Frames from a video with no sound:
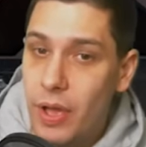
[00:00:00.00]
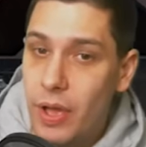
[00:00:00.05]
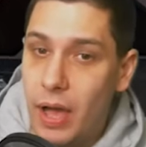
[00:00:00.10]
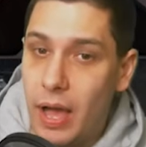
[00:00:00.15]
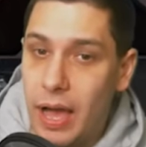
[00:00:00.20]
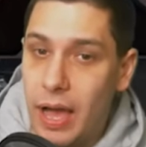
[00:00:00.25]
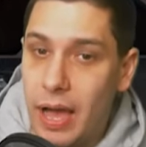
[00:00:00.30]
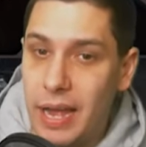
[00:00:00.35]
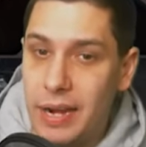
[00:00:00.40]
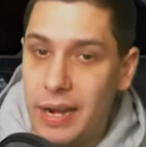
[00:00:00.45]
Uh,
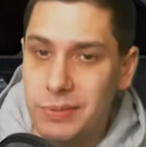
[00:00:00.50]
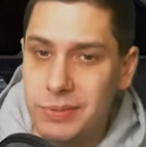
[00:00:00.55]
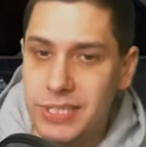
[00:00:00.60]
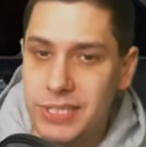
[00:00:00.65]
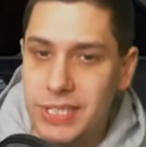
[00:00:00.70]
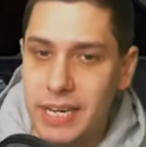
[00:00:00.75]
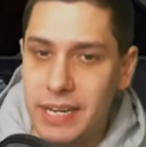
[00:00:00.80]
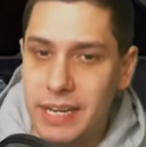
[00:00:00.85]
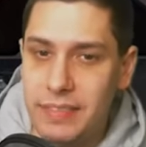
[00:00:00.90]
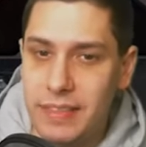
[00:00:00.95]
I don't see
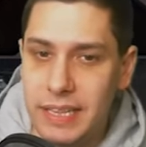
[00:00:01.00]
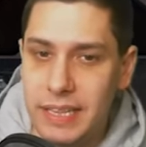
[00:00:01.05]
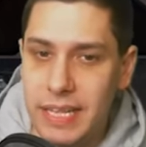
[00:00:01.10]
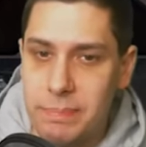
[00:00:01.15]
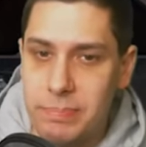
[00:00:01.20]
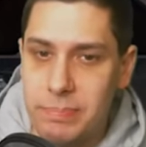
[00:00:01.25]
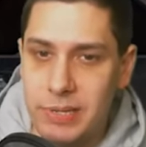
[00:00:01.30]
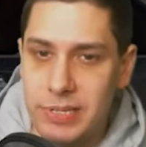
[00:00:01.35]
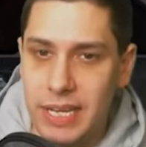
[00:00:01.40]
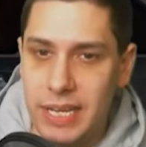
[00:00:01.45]
anything that
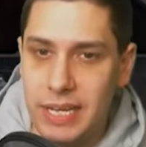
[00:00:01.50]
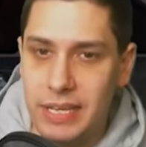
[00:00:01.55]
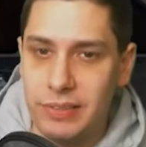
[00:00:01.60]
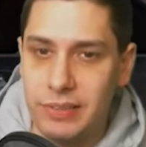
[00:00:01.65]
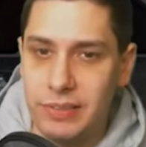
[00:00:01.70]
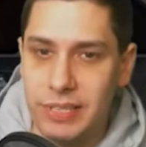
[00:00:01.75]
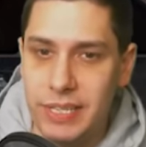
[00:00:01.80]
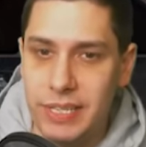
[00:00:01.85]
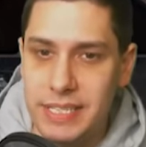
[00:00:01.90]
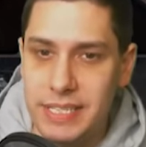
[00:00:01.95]

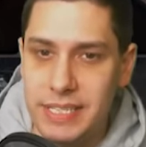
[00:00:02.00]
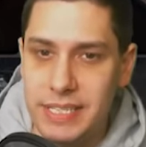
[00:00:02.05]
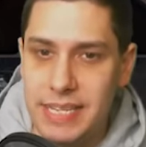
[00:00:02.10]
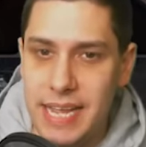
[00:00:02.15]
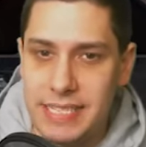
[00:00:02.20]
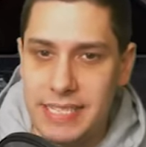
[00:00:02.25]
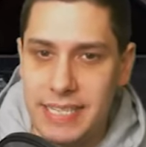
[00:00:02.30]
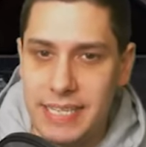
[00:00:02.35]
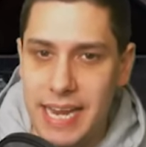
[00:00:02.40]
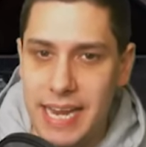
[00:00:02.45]
particularly
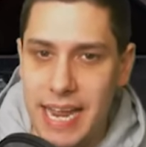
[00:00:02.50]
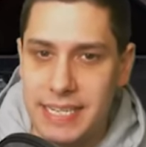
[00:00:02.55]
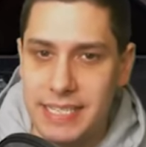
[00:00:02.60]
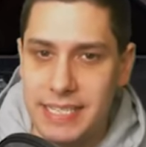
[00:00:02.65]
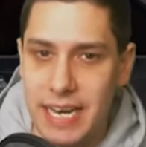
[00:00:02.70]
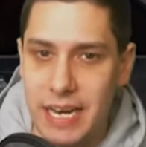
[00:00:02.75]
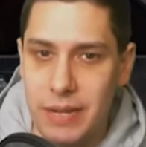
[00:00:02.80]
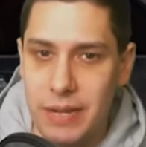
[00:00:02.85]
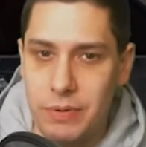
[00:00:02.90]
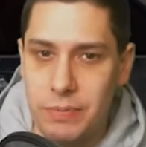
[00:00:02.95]
designates
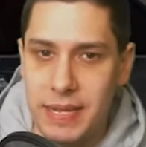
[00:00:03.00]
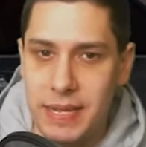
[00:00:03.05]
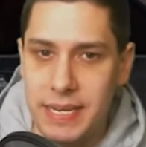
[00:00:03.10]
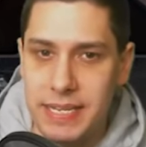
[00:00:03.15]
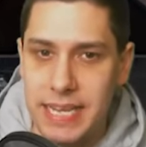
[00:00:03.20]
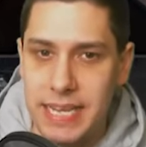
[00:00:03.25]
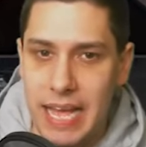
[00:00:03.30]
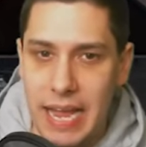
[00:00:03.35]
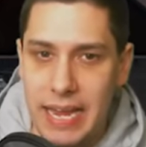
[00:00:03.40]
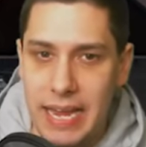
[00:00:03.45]
that it would be
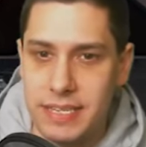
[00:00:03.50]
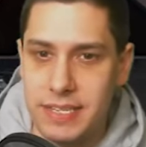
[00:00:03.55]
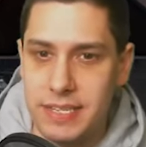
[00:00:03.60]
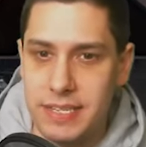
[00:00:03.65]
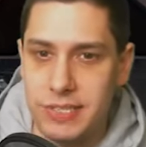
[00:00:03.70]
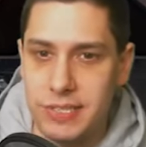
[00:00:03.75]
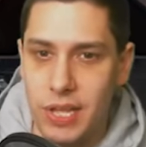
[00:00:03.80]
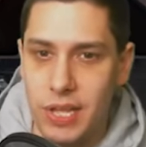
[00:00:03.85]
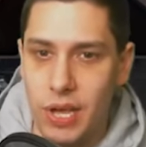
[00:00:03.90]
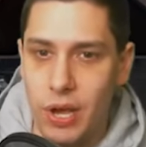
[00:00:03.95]

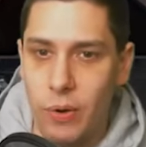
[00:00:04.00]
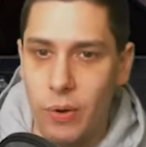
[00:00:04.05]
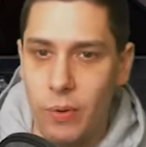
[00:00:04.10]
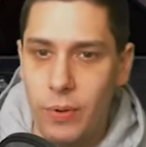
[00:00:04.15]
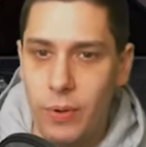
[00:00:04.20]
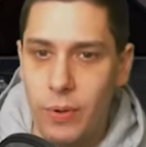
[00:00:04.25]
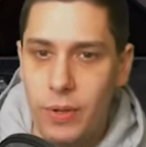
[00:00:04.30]
Titans, though.